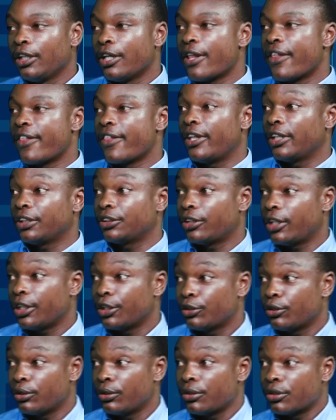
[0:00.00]
things
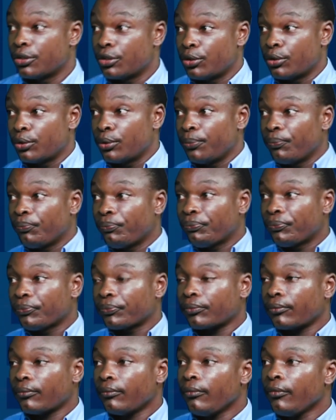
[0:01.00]
like those. So,
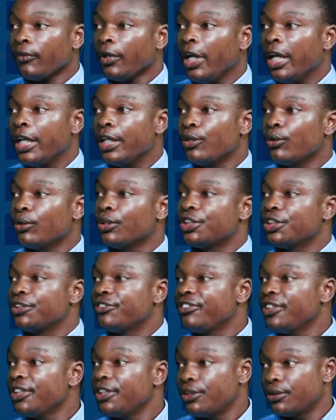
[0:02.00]
and you watch
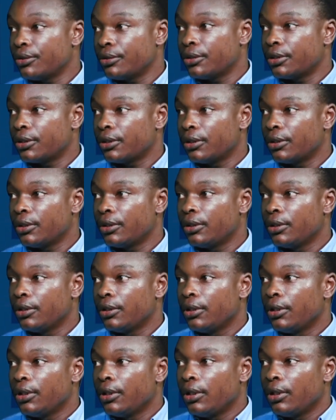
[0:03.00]
videos.
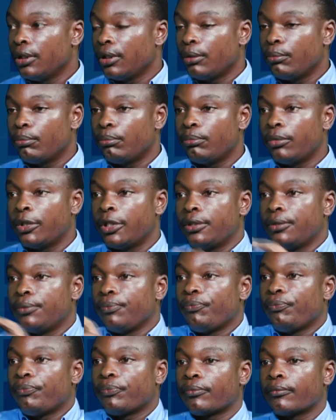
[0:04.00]
But
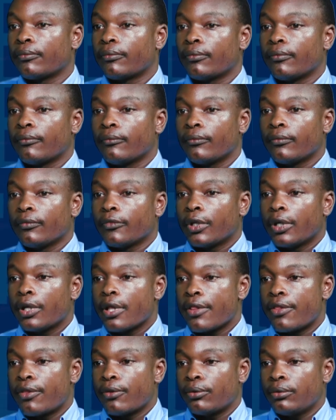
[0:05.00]

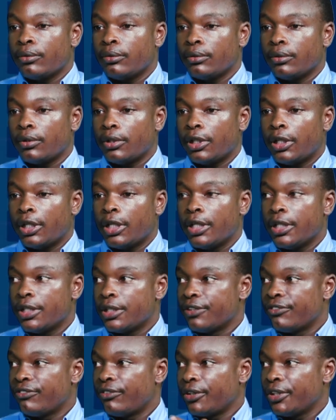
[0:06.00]
though
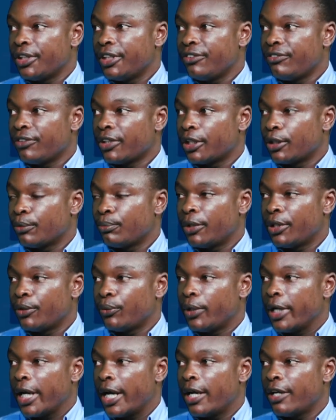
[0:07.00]
it's very difficult, but
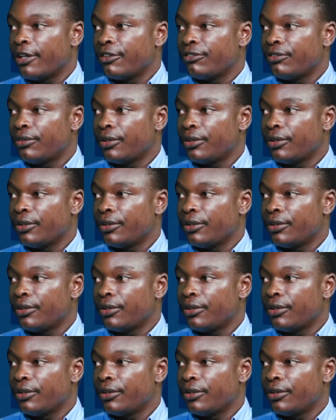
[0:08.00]
we have